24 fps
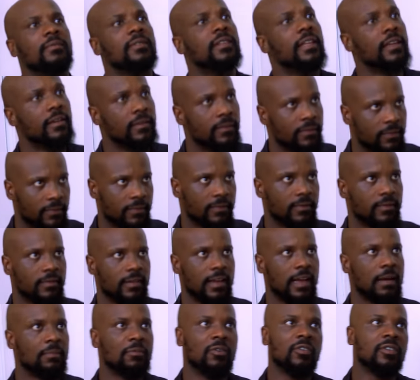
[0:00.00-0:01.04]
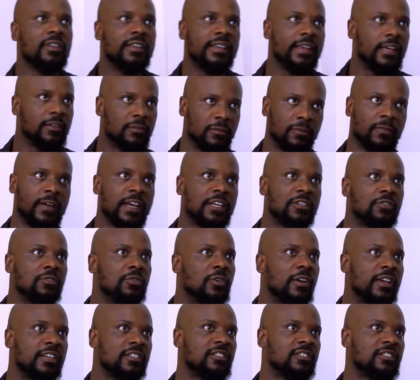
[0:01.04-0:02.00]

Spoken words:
Dave, I'm not here to fight you nor